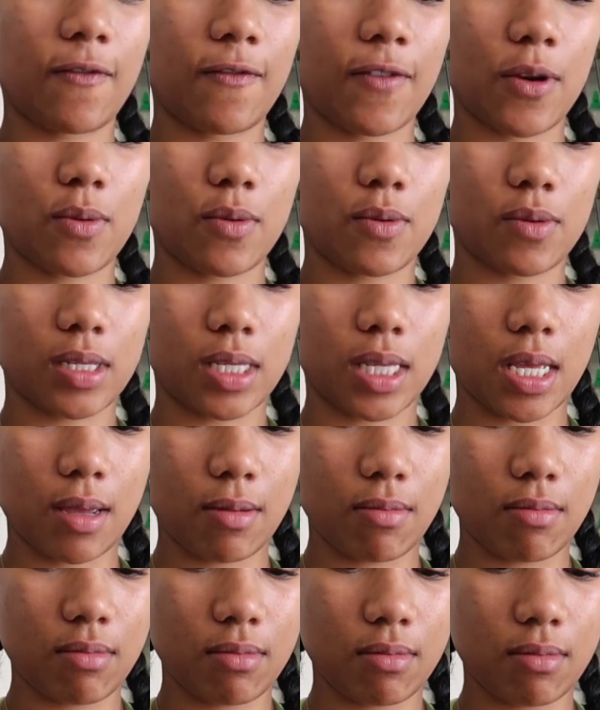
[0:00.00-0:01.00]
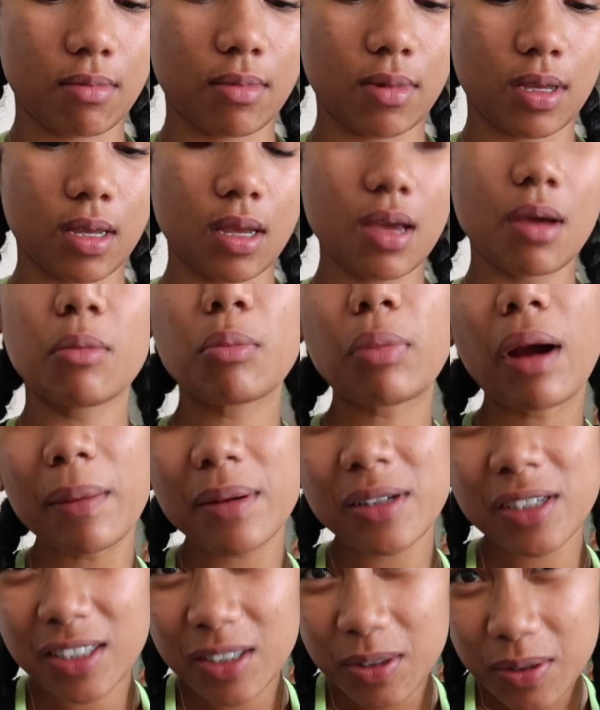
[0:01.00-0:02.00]
frozen.
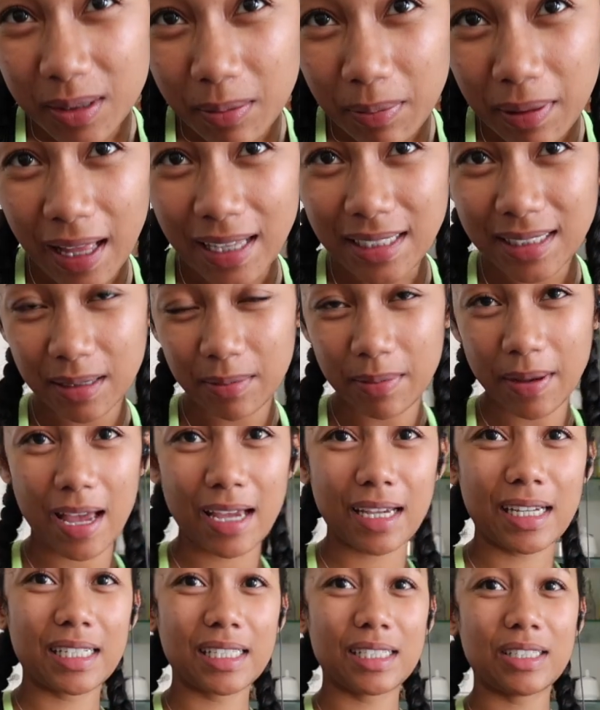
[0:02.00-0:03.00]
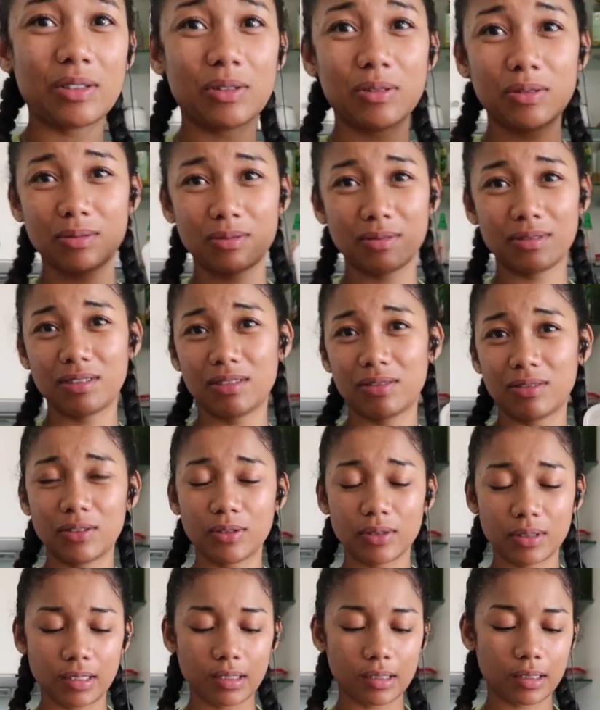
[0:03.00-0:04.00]
Probably should use a plastic bag. Don't
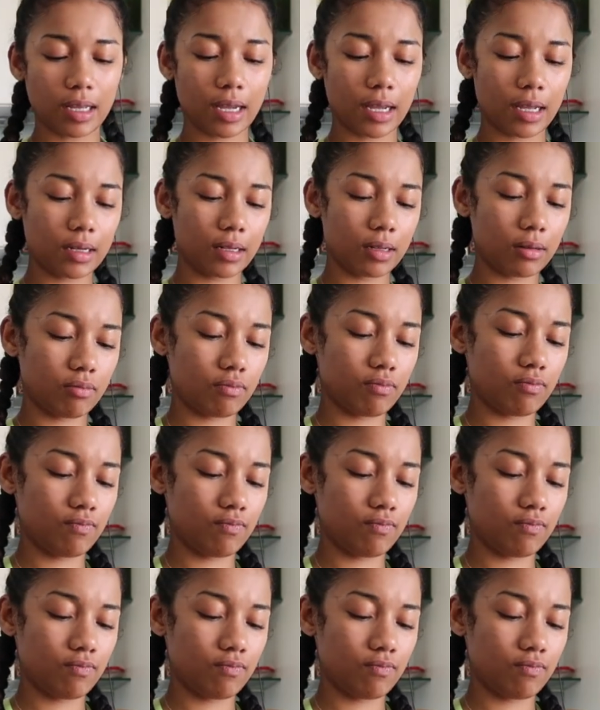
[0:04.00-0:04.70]
use this like I did.